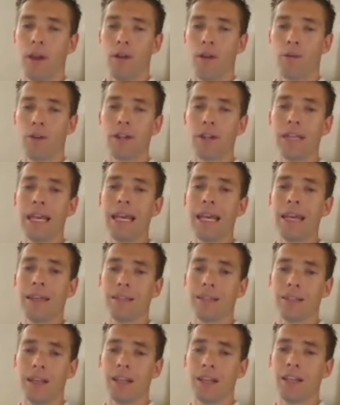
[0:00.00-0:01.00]
For
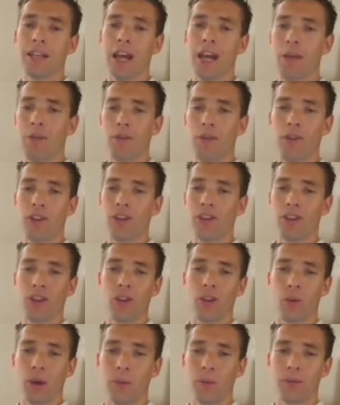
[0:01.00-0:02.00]
days, anytime we visited
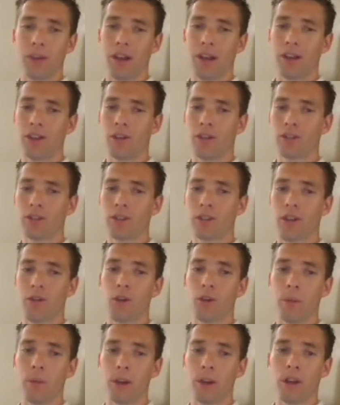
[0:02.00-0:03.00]
the website, it took
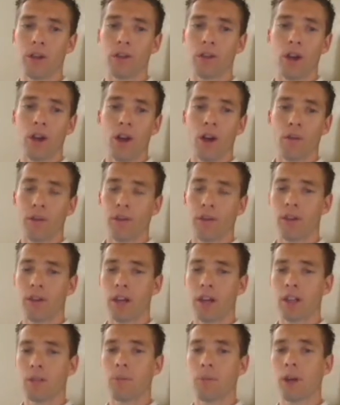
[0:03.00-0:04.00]
several minutes for the
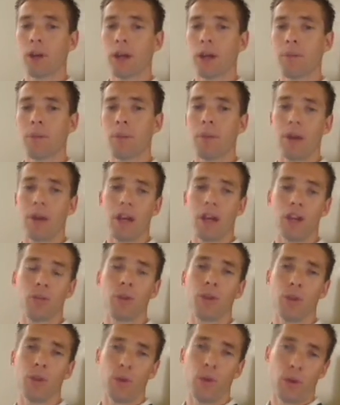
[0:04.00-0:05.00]
site to bring up the page
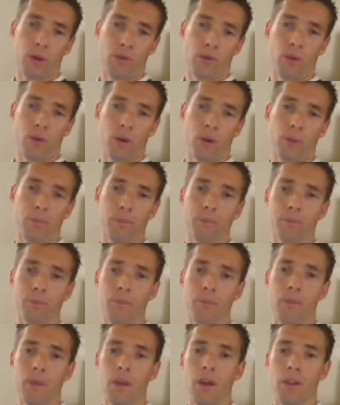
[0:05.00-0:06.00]
with the order form.
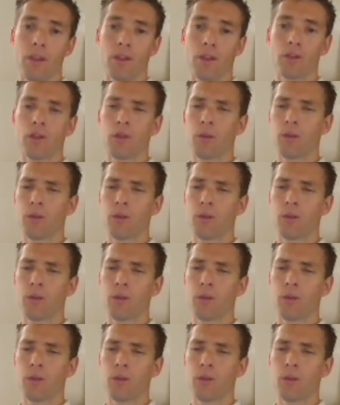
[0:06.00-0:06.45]
The server